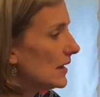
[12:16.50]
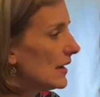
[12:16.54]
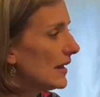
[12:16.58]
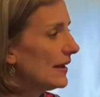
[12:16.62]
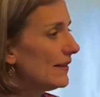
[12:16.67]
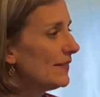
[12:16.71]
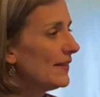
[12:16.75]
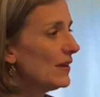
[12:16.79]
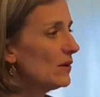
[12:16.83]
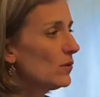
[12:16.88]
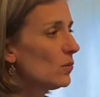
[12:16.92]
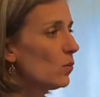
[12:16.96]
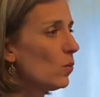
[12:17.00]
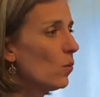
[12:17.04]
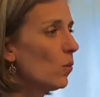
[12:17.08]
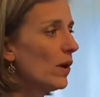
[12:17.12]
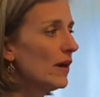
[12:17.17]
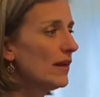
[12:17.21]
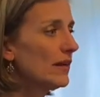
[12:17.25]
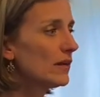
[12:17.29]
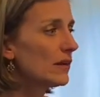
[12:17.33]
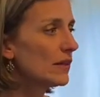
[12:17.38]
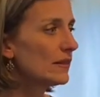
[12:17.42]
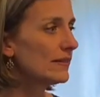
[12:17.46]
And then
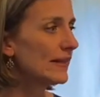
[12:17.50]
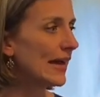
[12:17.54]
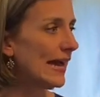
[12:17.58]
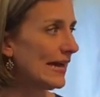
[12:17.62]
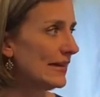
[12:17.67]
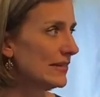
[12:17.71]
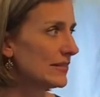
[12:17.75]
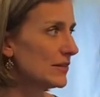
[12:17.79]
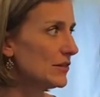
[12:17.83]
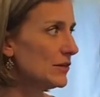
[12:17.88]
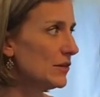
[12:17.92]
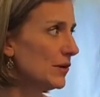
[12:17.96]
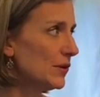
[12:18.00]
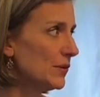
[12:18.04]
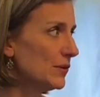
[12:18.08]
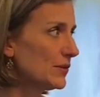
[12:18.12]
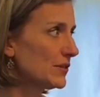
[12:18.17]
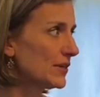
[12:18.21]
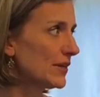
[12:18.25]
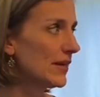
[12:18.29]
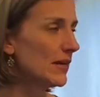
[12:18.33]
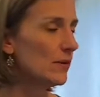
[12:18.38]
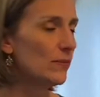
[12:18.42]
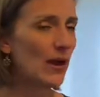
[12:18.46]
one last note
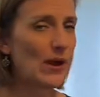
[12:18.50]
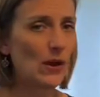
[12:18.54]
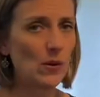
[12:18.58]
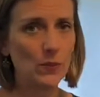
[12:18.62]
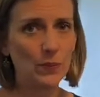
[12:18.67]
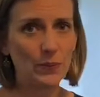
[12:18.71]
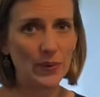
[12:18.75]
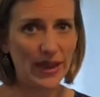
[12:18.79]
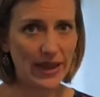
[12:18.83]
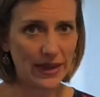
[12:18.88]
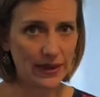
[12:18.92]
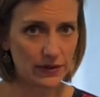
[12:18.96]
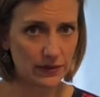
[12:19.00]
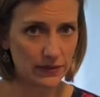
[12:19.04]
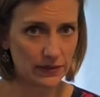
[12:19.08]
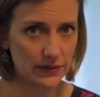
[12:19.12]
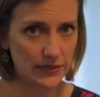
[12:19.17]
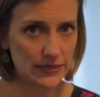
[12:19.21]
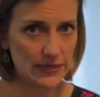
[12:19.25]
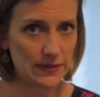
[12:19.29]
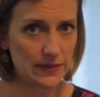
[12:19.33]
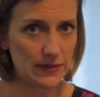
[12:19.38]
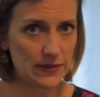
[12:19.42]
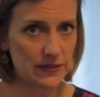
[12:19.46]
about pedal
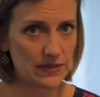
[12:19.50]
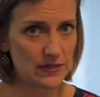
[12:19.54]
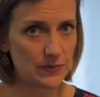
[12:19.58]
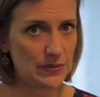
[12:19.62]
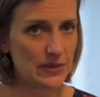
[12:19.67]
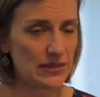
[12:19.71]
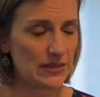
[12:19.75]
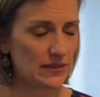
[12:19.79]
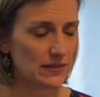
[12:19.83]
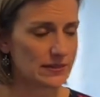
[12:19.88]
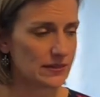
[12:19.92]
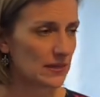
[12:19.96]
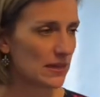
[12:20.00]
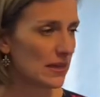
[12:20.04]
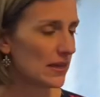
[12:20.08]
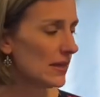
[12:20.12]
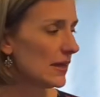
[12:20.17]
in this piece.